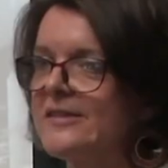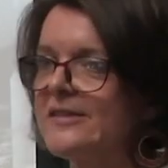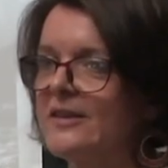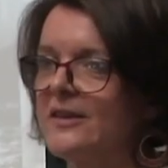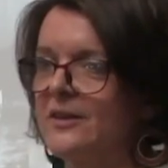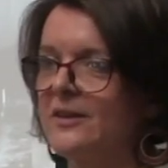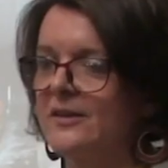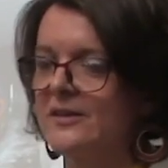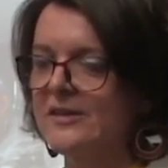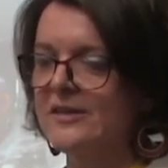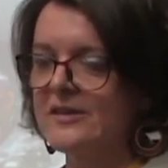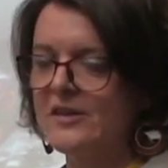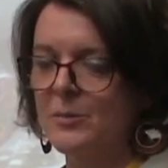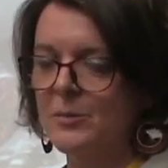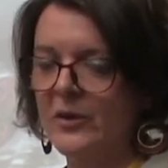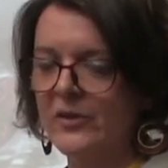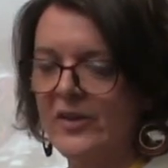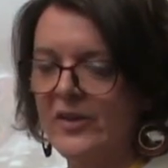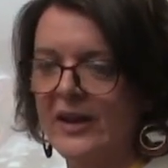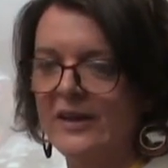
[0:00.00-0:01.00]
the
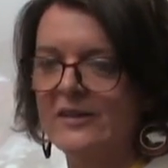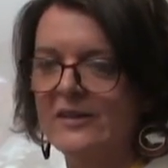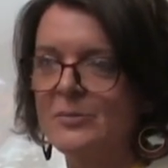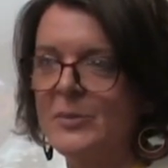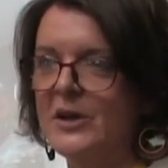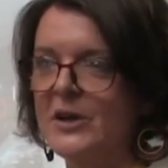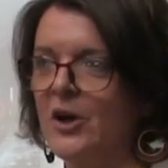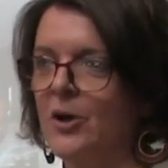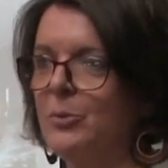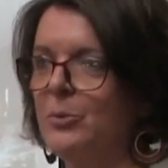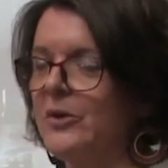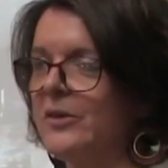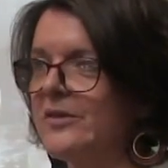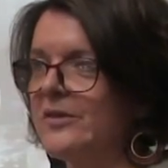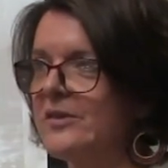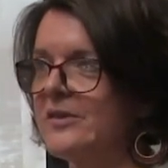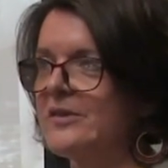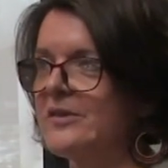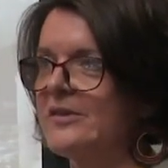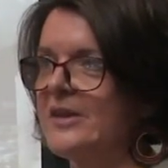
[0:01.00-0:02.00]
mosaic has been up
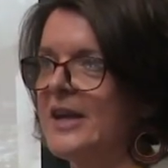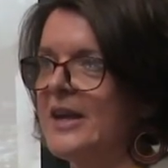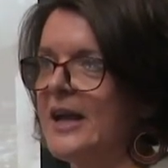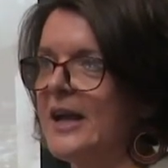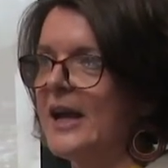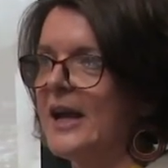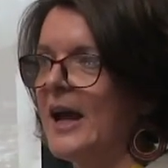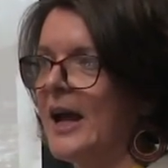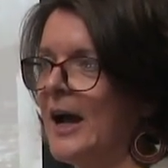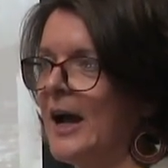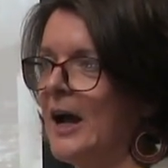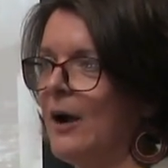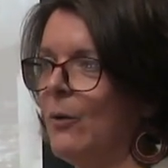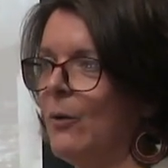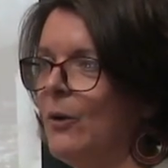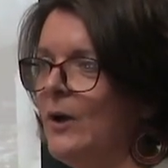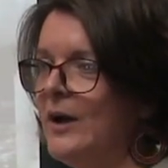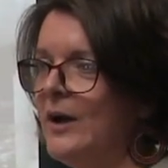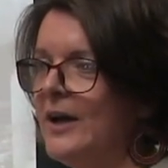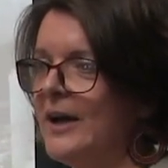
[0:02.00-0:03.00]
is seeing
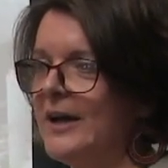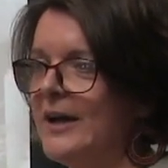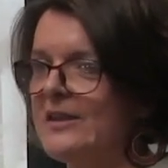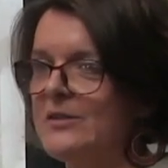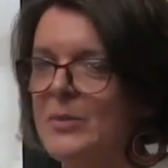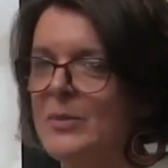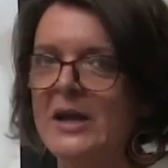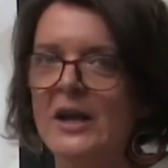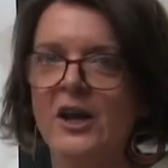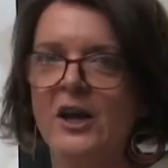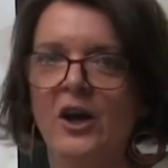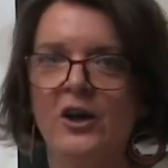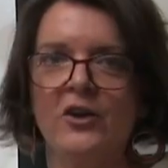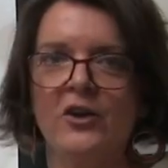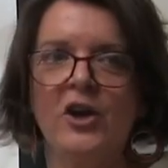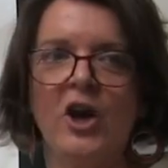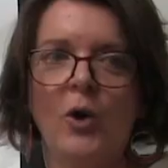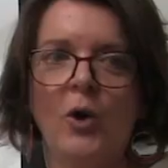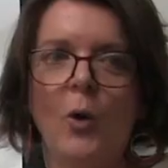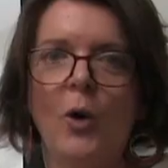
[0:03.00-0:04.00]
how it's been kind
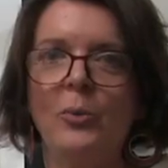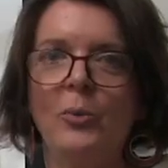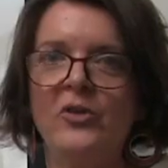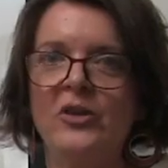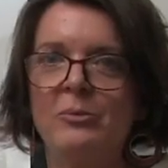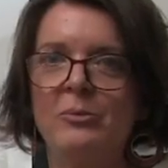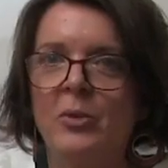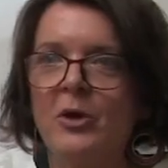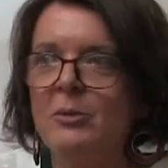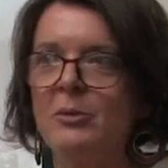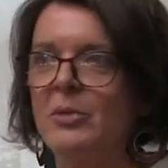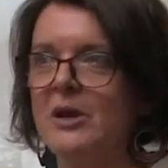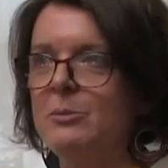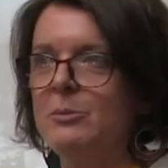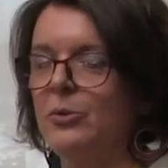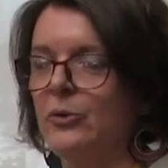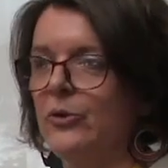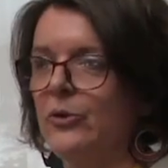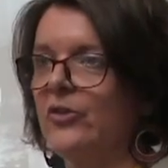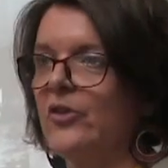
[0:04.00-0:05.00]
of co-opted by
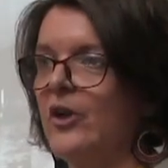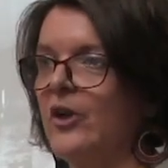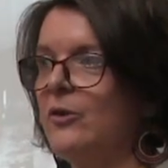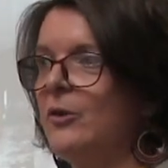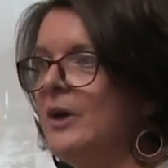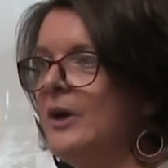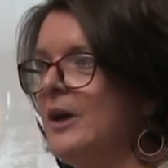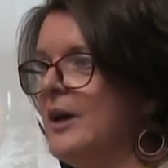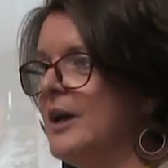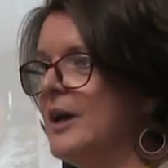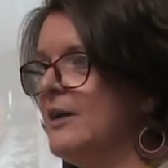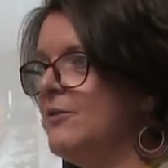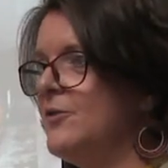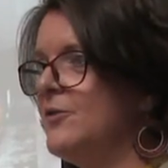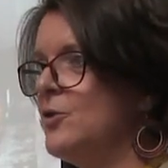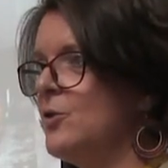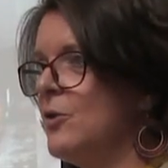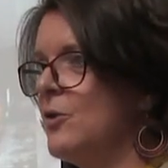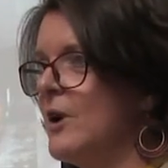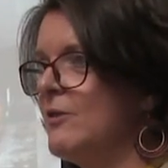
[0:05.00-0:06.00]
people. So if
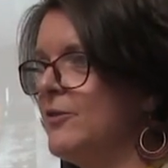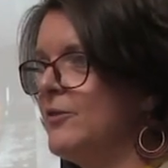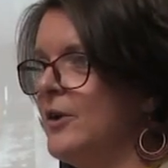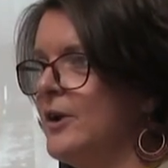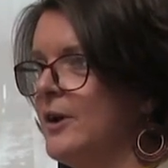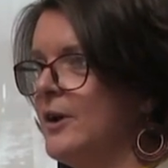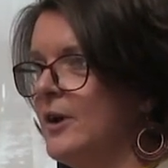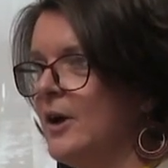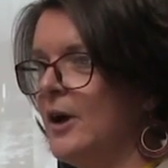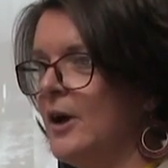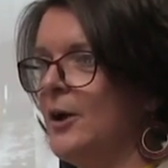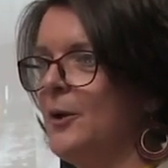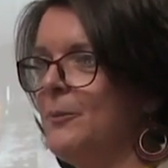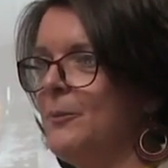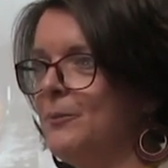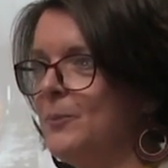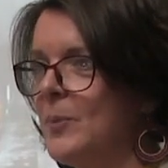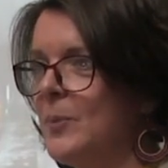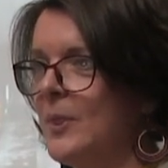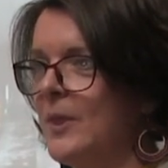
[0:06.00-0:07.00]
you are ever
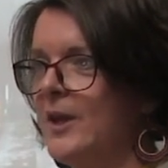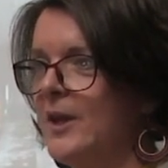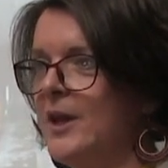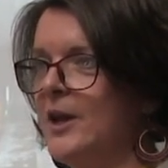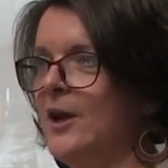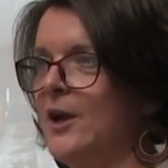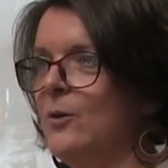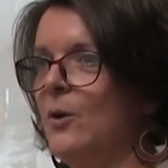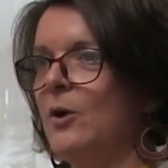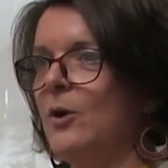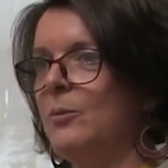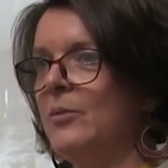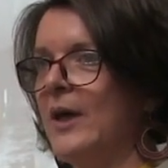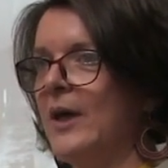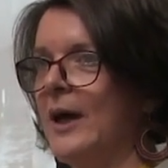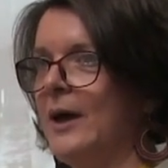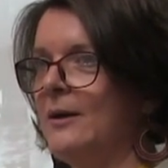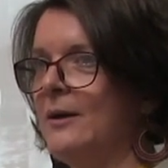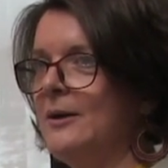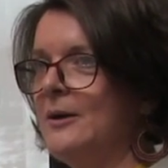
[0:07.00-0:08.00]
up
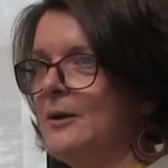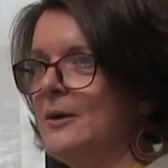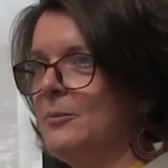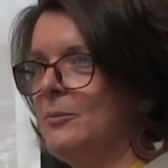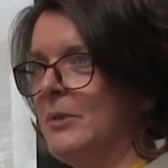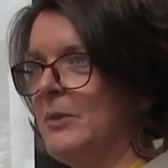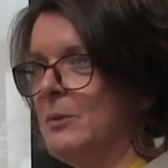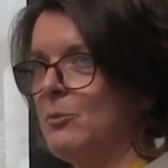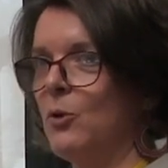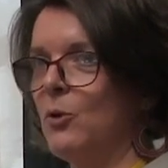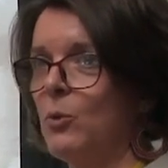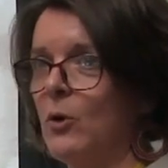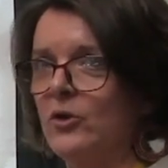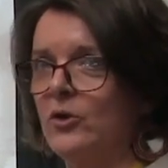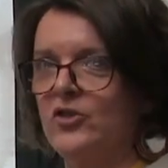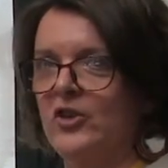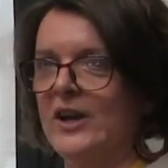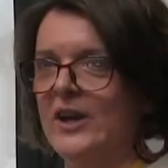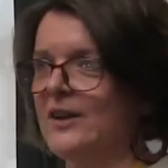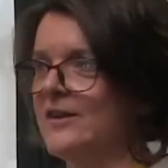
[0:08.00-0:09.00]
there, people
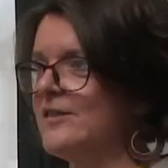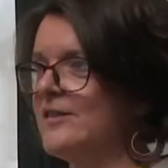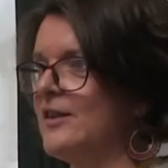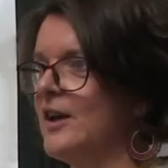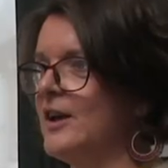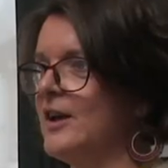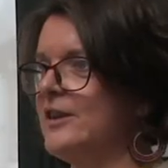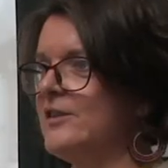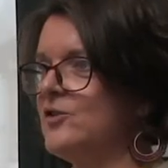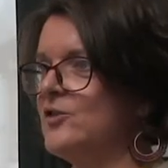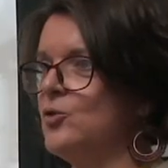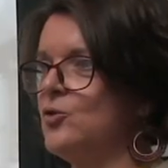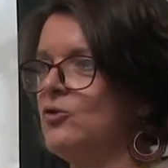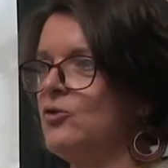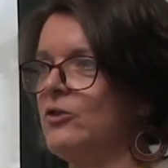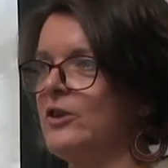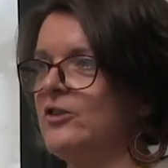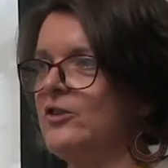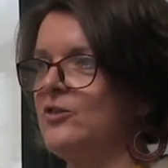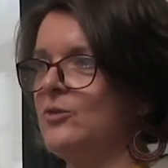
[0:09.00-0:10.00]
watching in a slightly
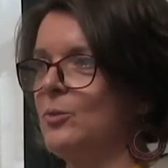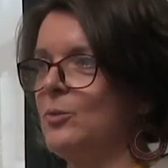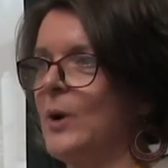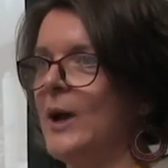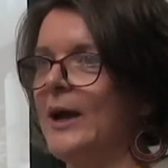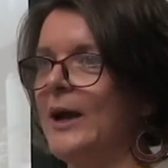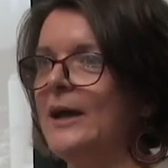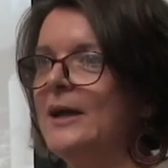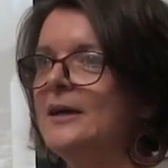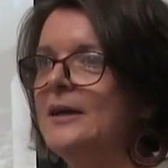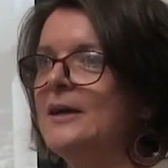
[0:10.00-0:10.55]
stalkerish way,